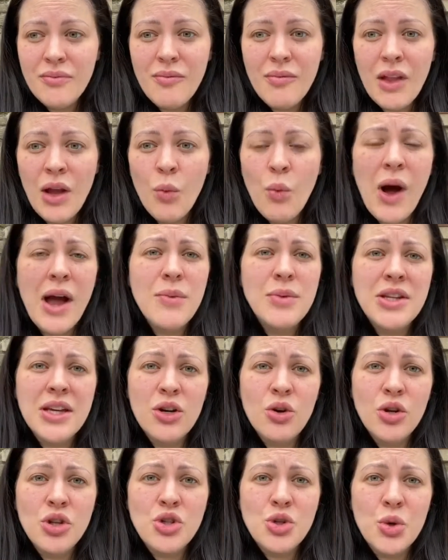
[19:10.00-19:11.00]
Why would I
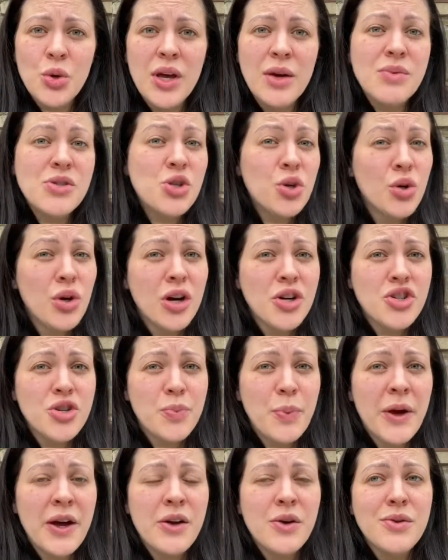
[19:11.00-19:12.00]
not do it? It was
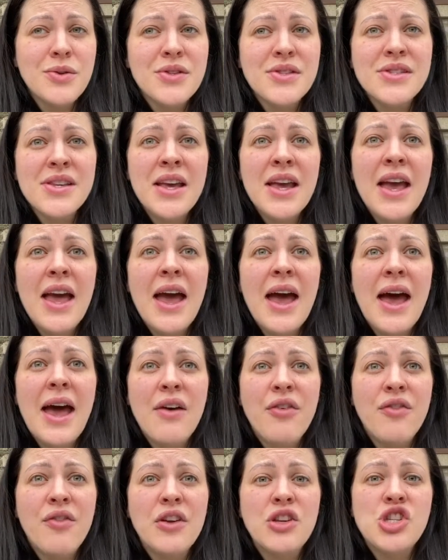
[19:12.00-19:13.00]
£200.
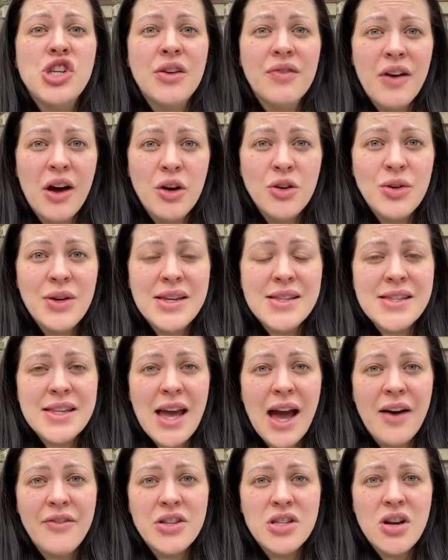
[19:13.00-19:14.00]
If she evaluates that you
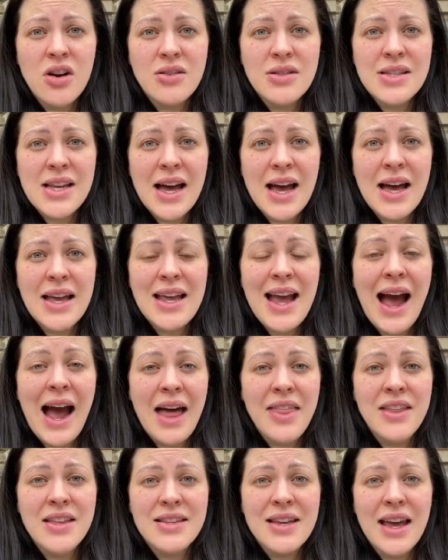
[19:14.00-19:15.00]
have a tongue tie
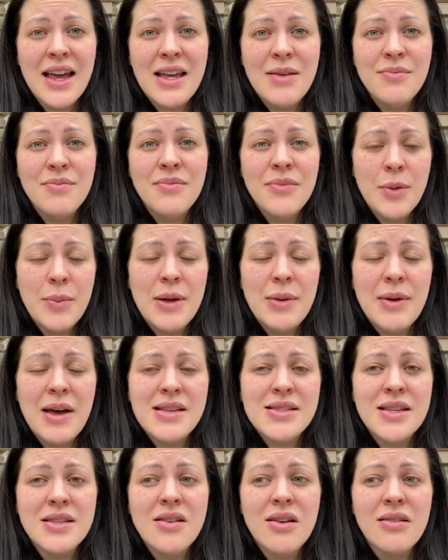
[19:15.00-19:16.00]
at the time the baby
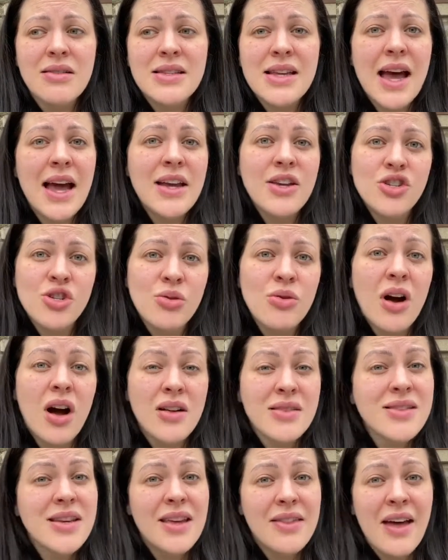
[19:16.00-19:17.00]
has a tongue tie, she'll
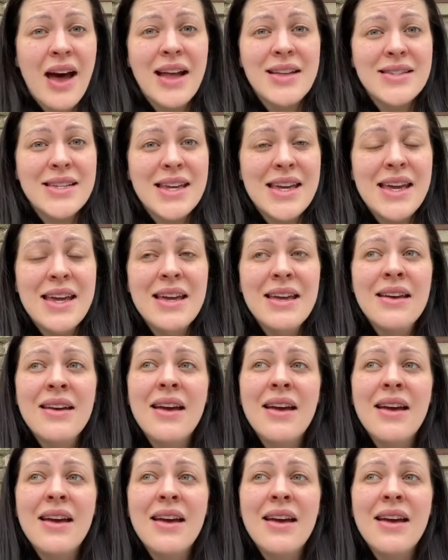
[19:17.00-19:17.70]
cut it that day.